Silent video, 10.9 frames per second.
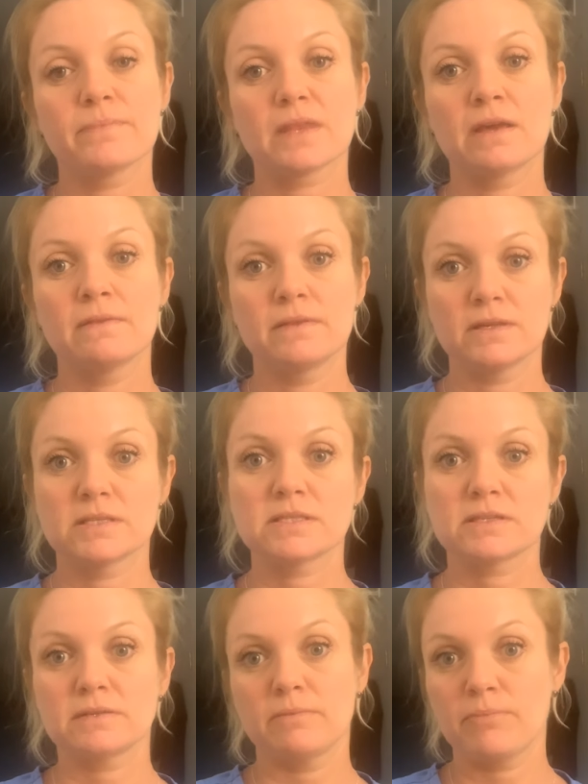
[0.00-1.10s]
in
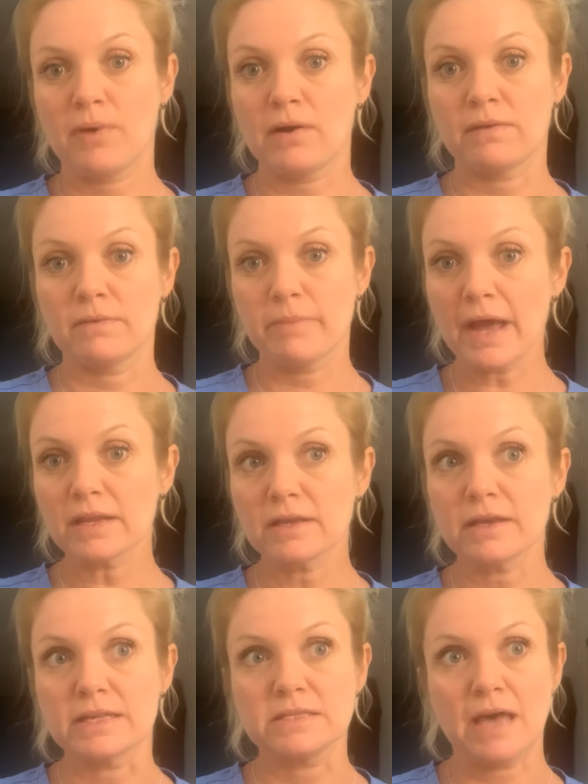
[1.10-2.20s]
this part of the body
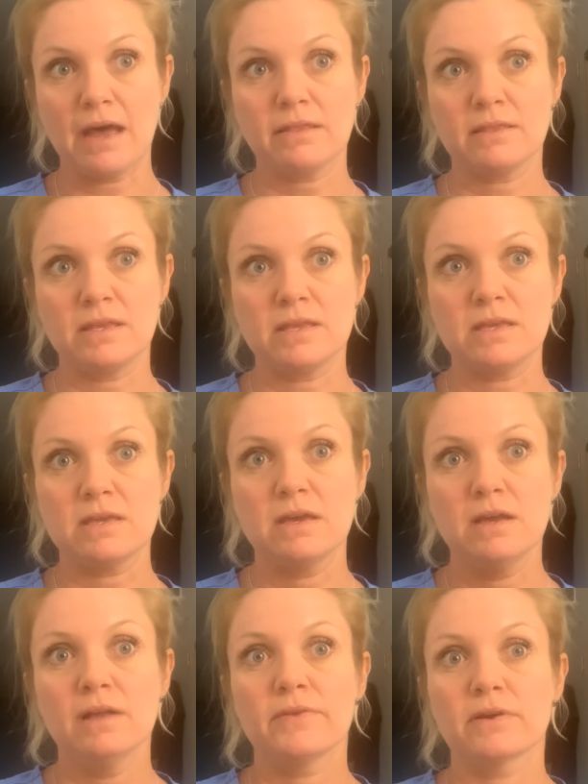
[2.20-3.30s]
is that
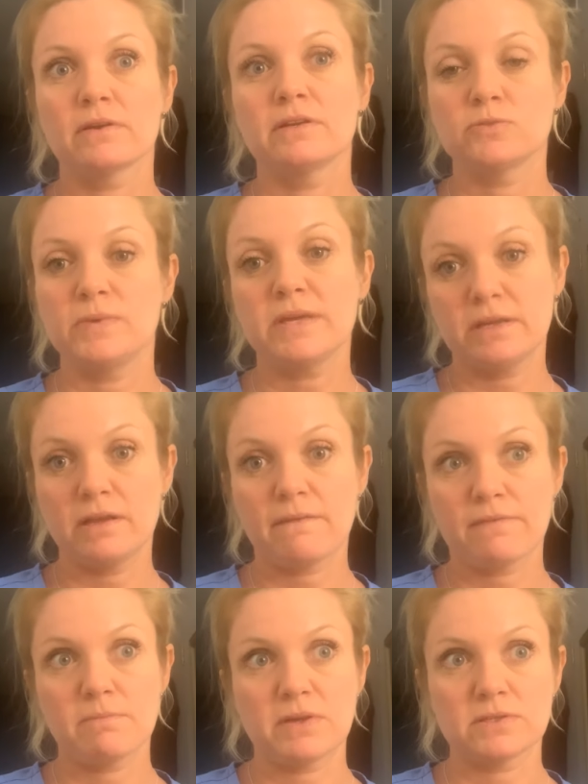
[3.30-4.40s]
there is weakening of
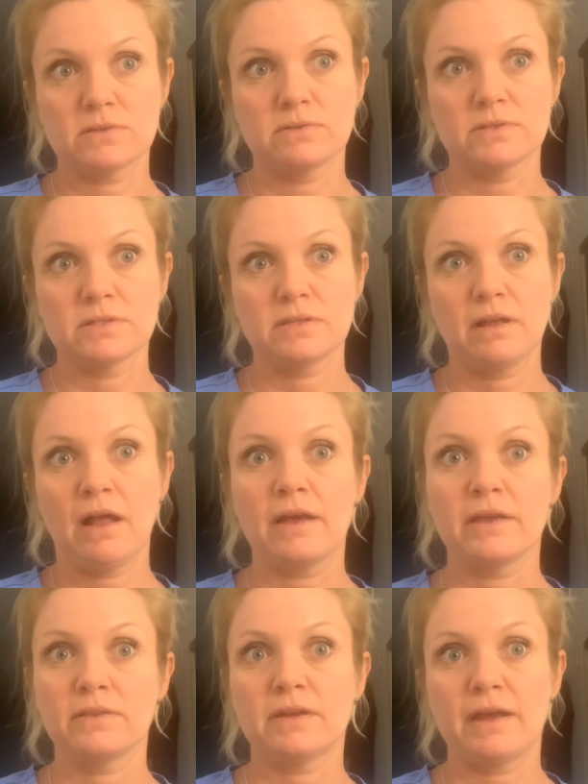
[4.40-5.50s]
the muscles
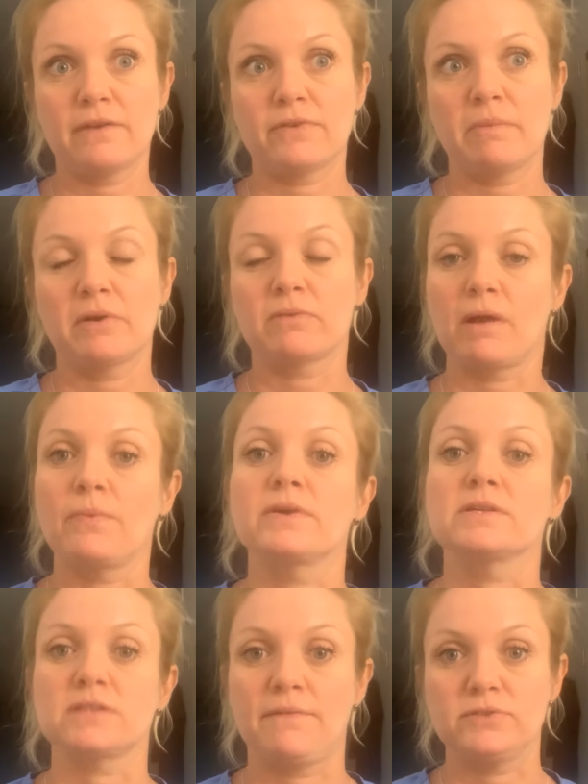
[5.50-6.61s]
in the diaphragm and around the
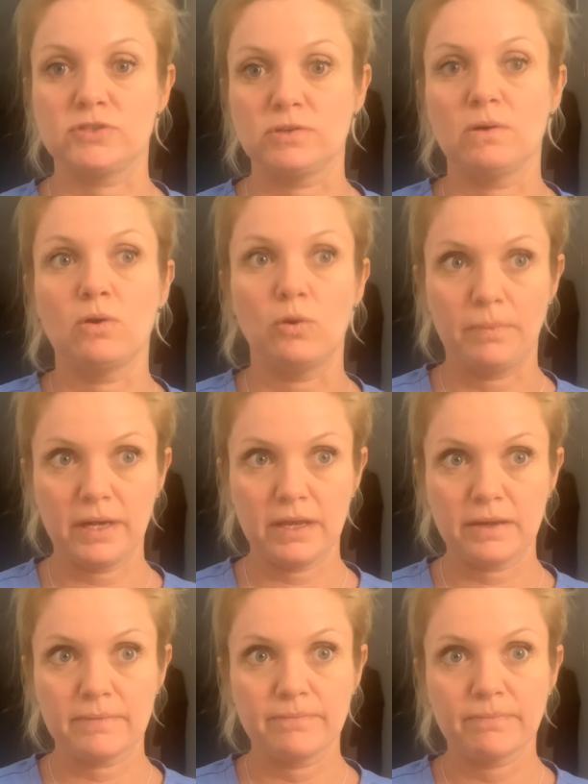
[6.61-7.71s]
esophageal
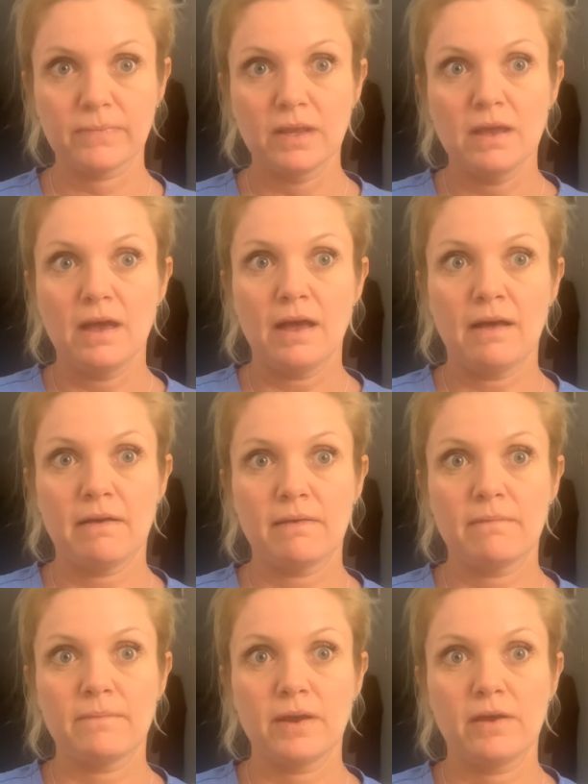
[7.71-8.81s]
opening.
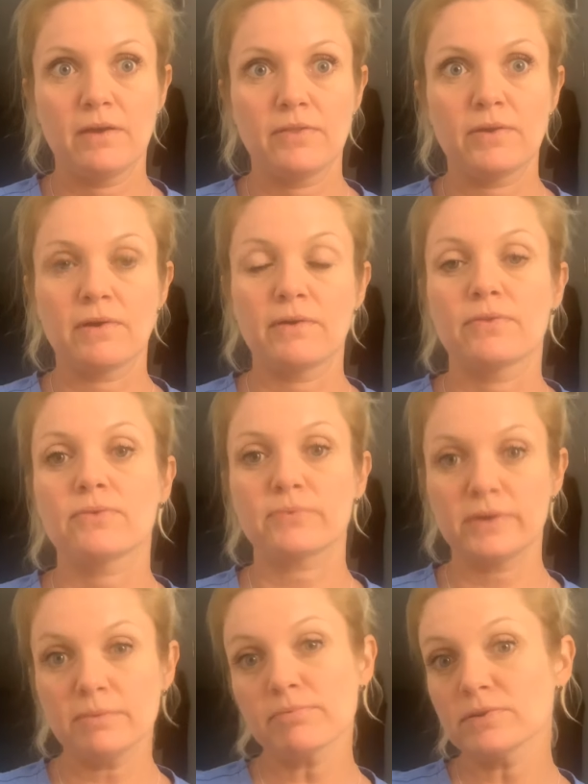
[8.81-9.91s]
There are
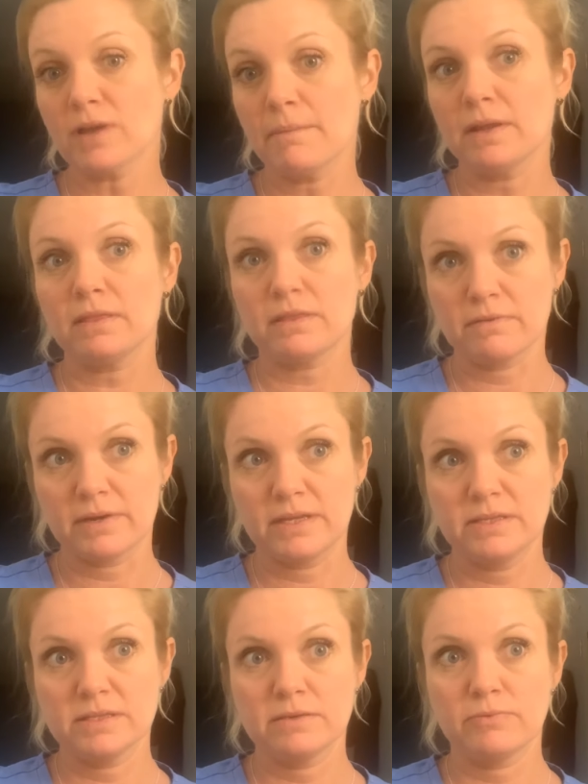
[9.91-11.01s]
three predominant
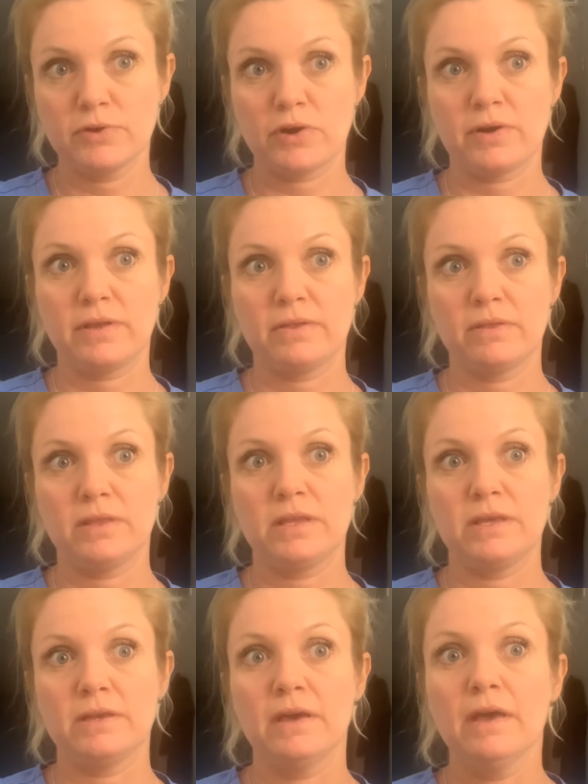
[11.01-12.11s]
theories regarding
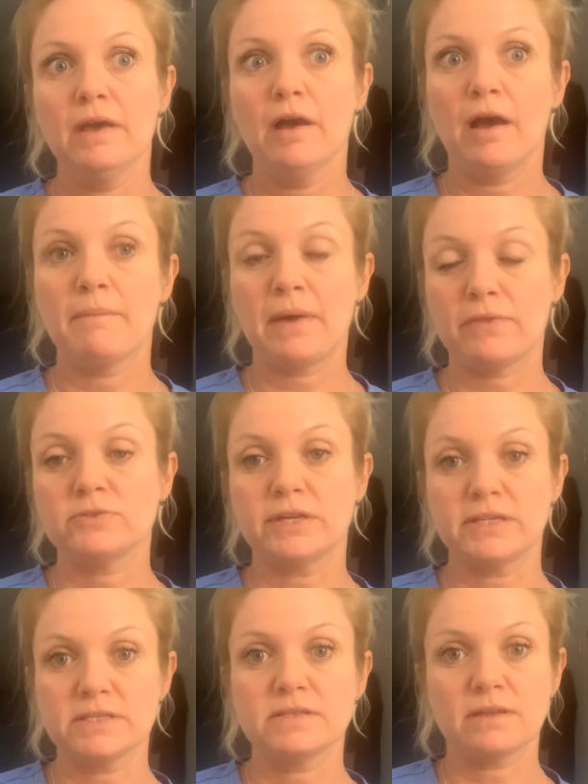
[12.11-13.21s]
the
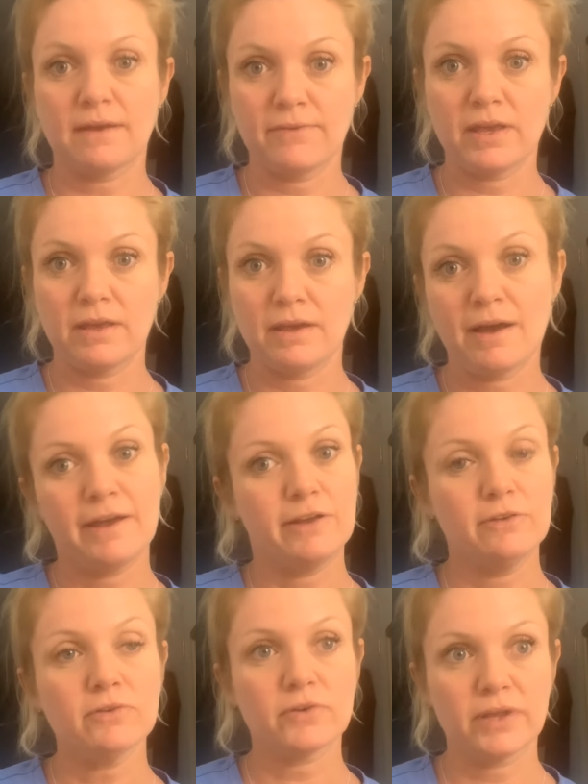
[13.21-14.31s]
pathogenesis of a
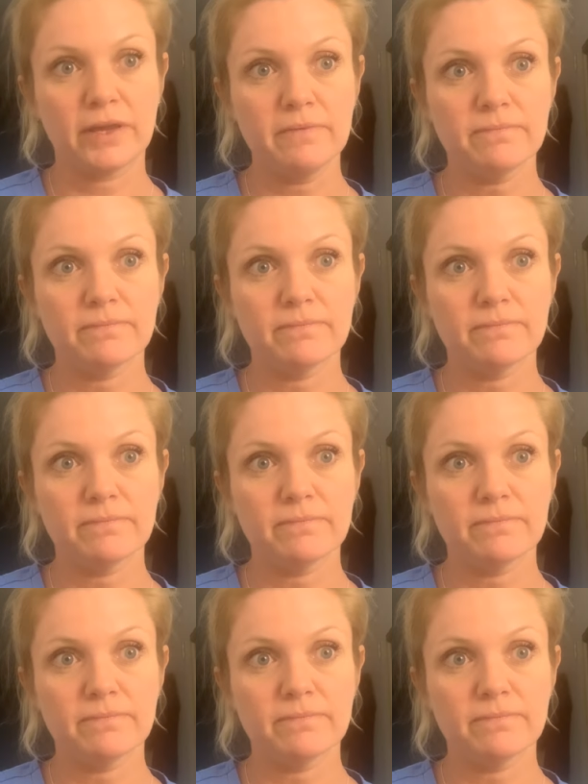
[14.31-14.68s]
hiatal hernia.